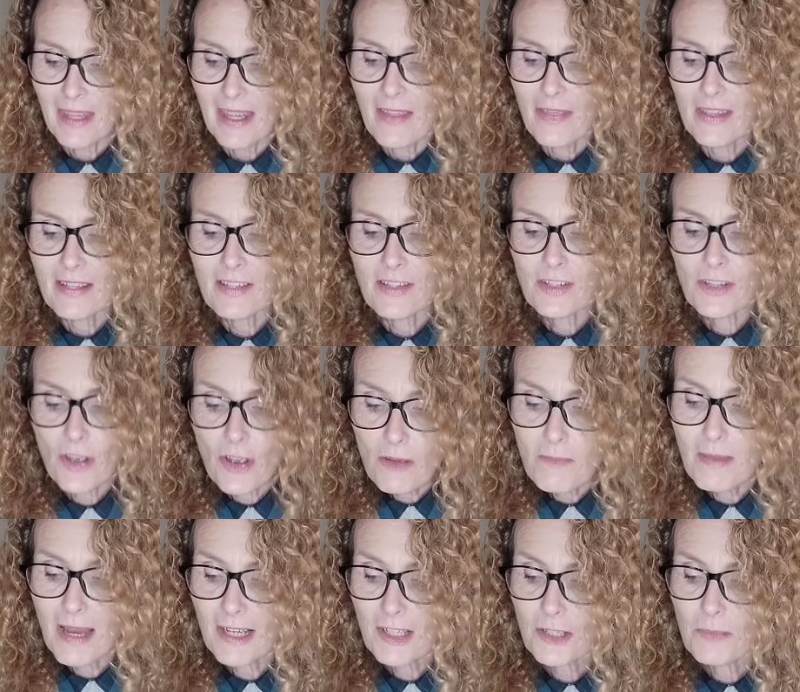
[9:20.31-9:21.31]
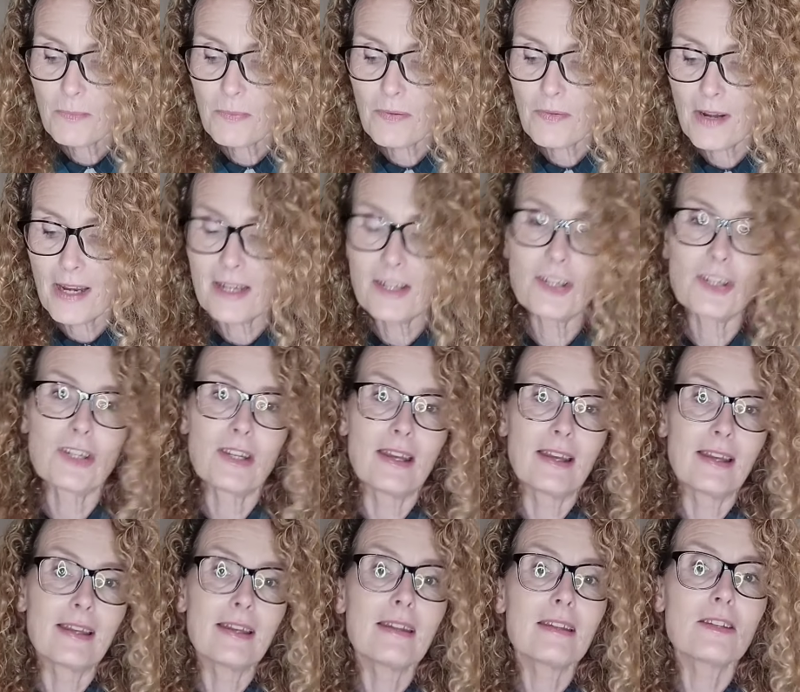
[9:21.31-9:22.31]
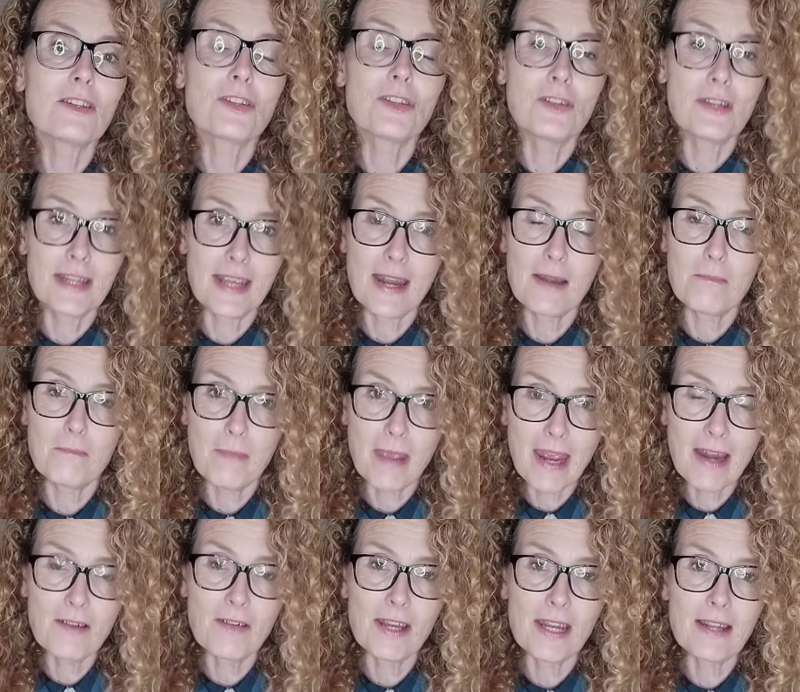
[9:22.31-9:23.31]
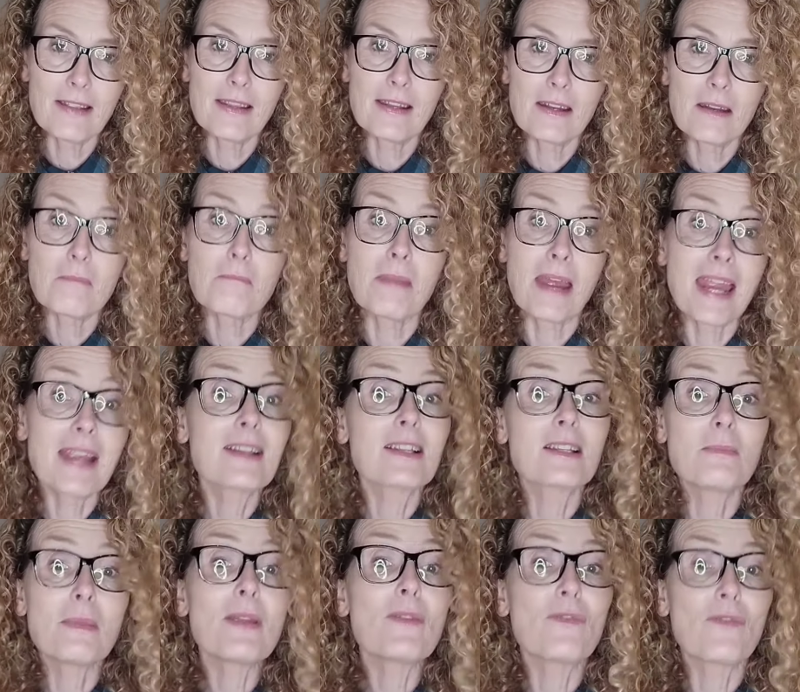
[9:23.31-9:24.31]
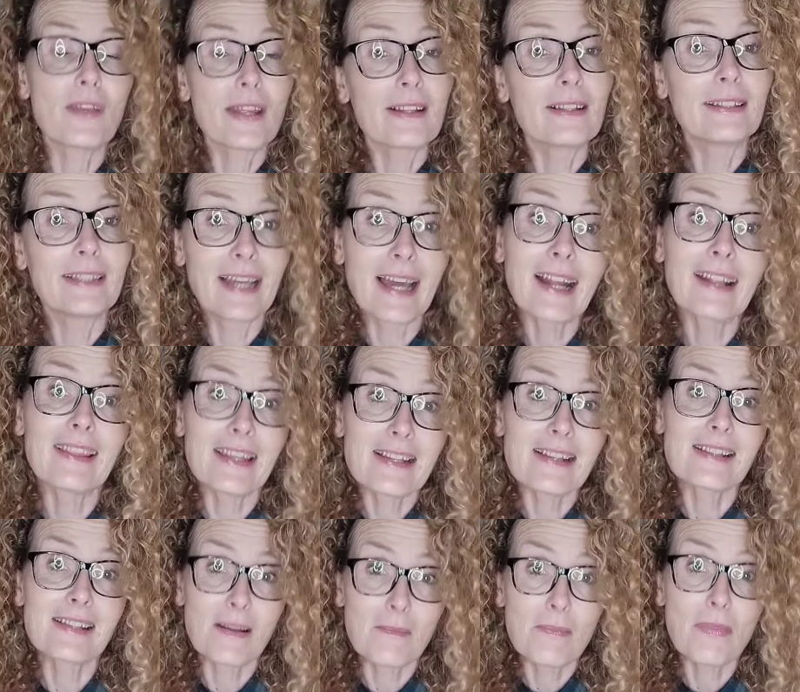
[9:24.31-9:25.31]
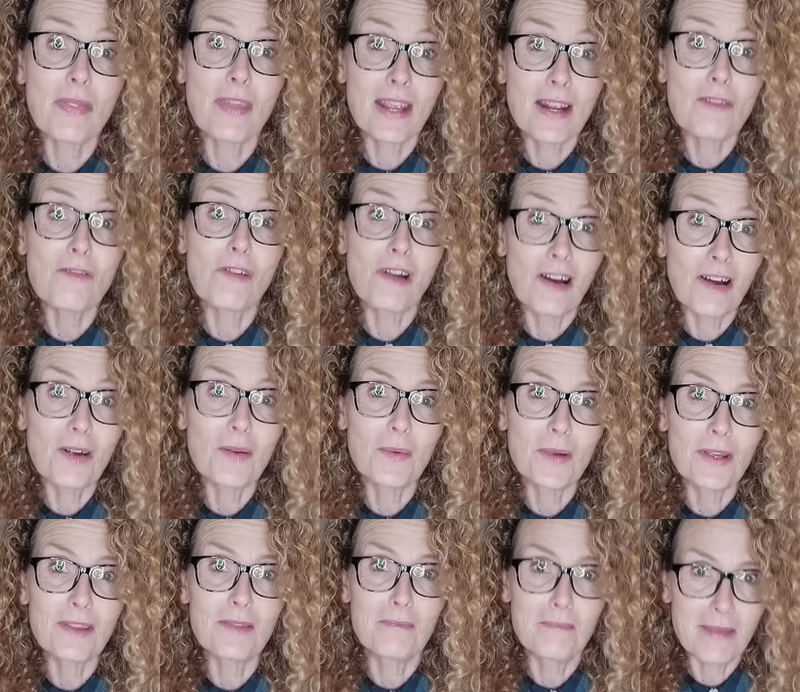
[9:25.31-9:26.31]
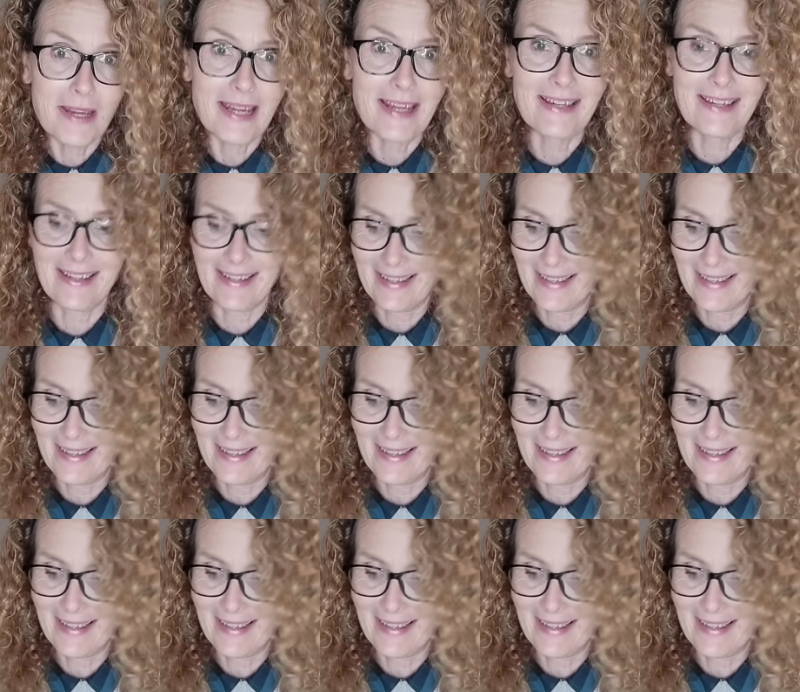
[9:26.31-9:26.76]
There's so much pressure to get married that it makes me feel like there's something wrong with me.